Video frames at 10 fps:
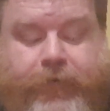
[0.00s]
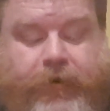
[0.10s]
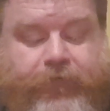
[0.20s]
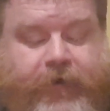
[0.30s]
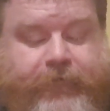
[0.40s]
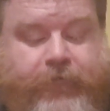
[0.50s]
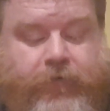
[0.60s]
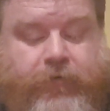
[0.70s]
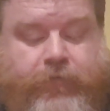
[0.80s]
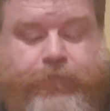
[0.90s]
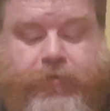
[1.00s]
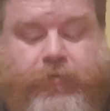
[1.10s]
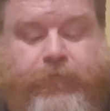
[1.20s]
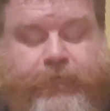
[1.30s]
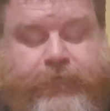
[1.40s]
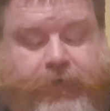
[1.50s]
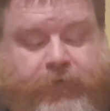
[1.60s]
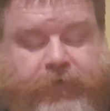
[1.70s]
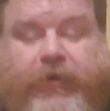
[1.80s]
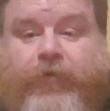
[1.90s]
be a great father, but
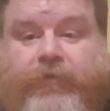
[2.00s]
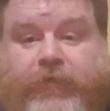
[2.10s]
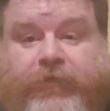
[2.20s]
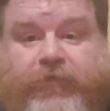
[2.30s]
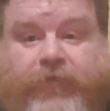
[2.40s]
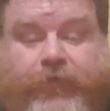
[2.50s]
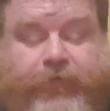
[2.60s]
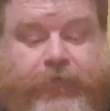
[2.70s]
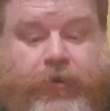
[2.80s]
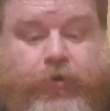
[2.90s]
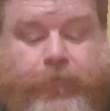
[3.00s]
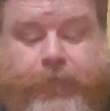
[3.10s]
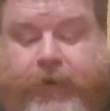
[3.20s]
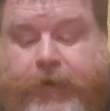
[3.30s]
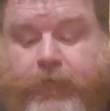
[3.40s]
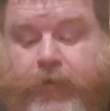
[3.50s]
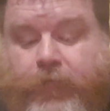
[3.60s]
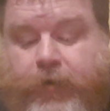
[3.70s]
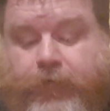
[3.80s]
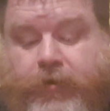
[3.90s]
he's a useless excuse for a human being, in
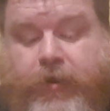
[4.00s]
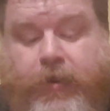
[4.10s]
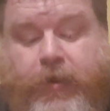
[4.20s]
my book.